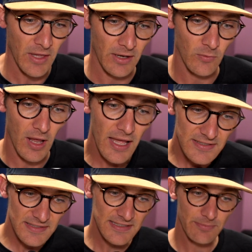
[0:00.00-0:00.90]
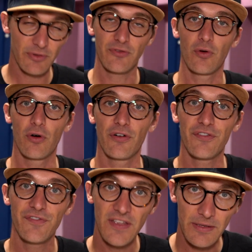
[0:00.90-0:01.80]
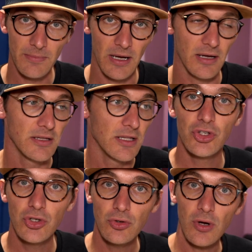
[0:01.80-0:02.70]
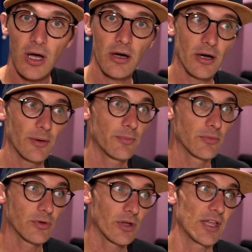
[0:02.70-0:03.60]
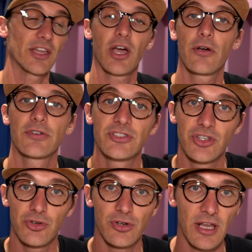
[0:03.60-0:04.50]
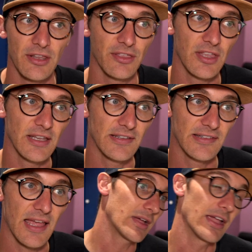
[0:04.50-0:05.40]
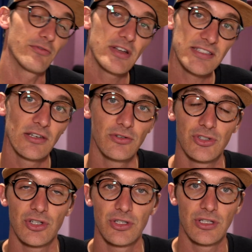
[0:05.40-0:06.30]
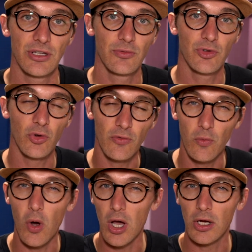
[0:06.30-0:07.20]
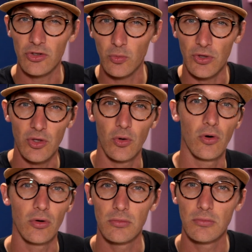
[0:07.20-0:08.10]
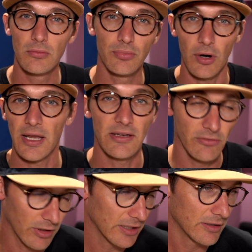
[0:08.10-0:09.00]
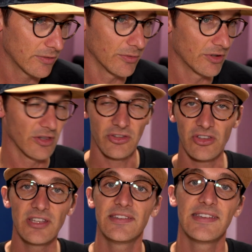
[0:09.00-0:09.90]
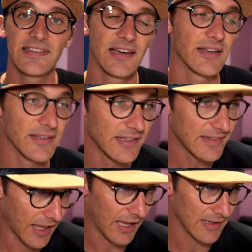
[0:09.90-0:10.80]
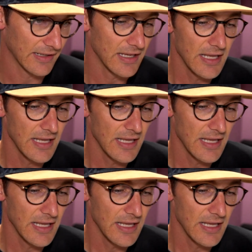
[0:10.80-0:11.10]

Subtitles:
And as I said before, Figma, you are encouraged to create things at a resolution that sort of works with your brain, right? That's easy to understand.